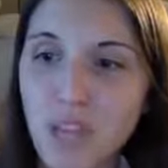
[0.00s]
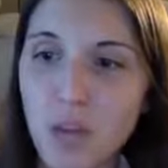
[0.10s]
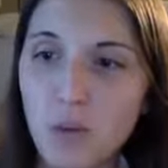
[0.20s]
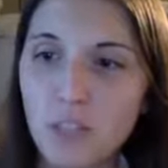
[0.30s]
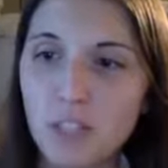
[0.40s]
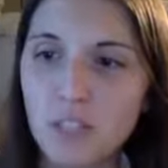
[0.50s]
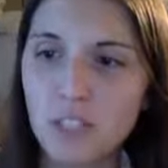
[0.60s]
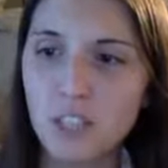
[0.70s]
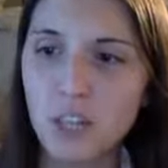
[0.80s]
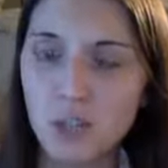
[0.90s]
I would love
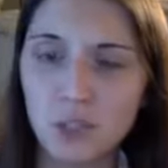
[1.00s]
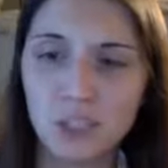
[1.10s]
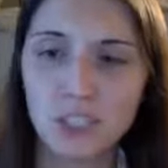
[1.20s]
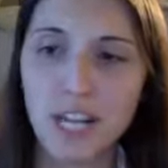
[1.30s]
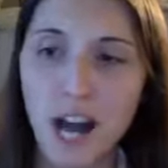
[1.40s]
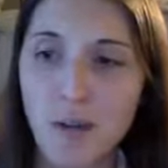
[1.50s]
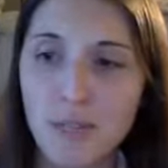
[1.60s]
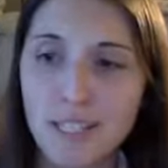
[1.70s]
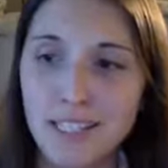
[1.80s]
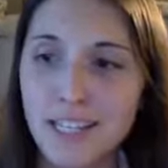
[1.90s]
to know. So just
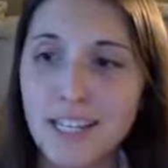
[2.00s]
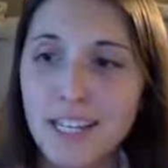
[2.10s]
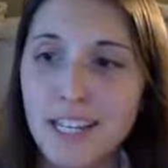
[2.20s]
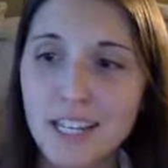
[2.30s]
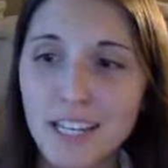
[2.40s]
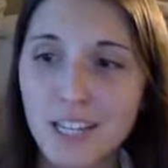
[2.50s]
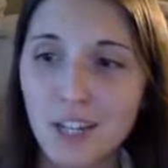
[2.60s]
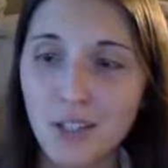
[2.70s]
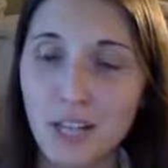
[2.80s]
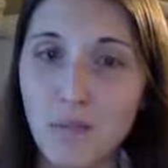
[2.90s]
comment,
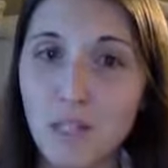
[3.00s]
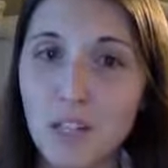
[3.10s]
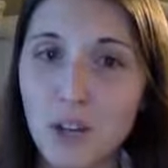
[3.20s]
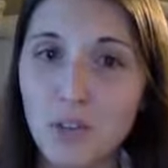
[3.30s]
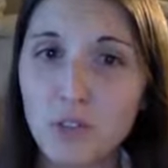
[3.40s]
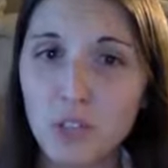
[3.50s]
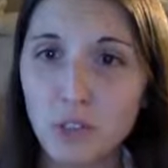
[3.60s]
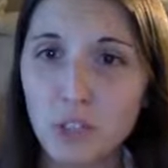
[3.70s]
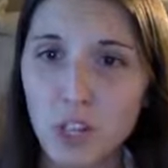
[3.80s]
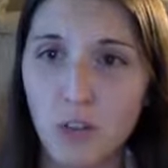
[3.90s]
let me know if you do
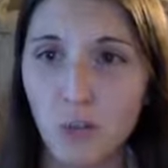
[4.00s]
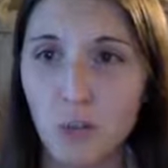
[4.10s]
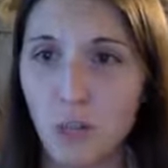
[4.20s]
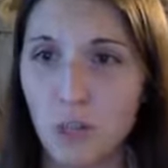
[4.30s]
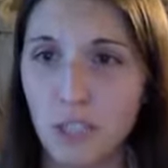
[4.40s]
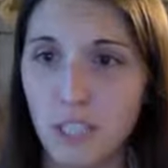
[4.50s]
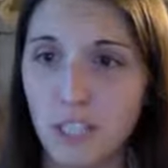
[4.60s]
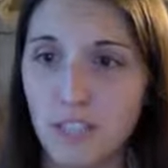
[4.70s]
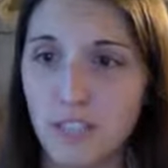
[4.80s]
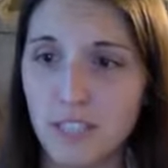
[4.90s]
struggle with
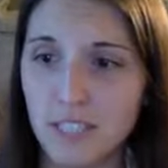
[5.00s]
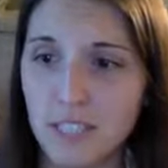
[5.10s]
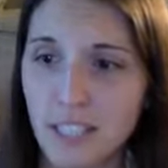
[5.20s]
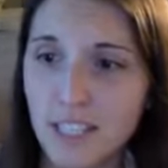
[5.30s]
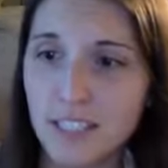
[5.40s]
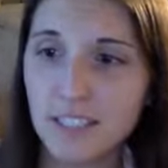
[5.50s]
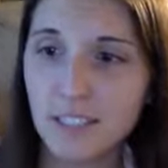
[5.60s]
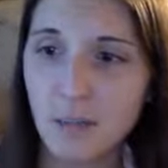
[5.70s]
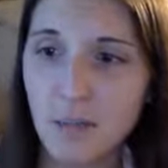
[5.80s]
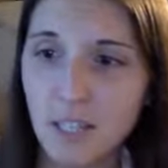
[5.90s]
protein, if this is
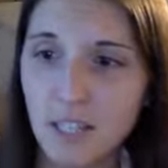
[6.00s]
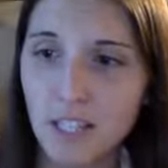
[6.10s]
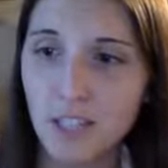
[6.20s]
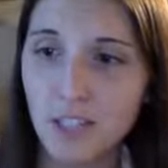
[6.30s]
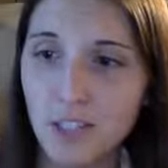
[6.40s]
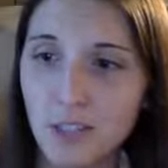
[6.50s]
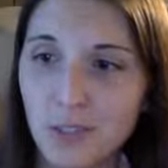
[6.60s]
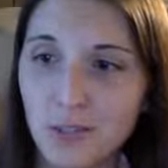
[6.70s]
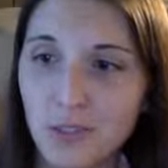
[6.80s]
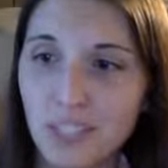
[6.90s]
something that you're
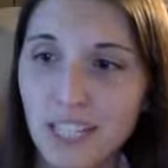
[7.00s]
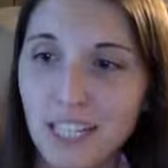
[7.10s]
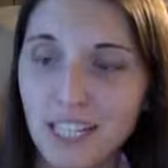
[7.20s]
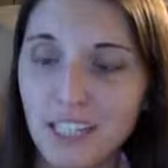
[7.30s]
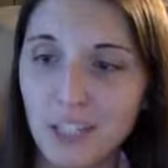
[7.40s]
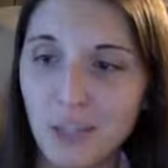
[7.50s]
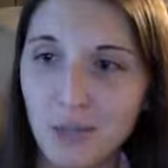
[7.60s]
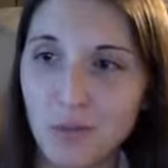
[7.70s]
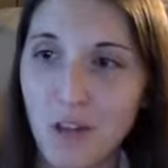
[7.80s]
relating to.